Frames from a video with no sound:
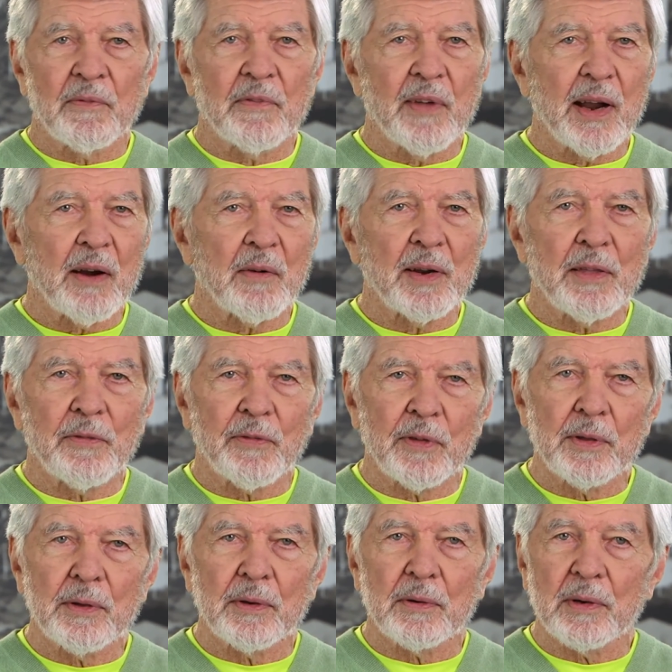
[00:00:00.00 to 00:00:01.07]
very
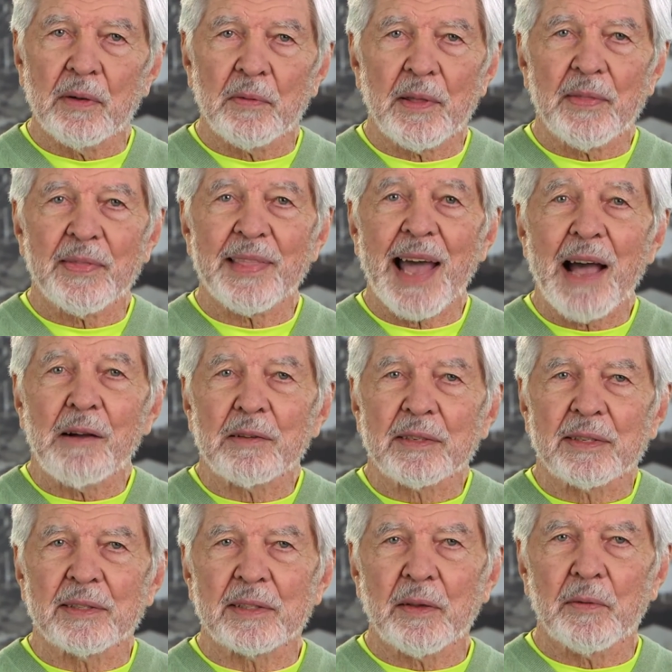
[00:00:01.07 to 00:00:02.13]
few of the thousands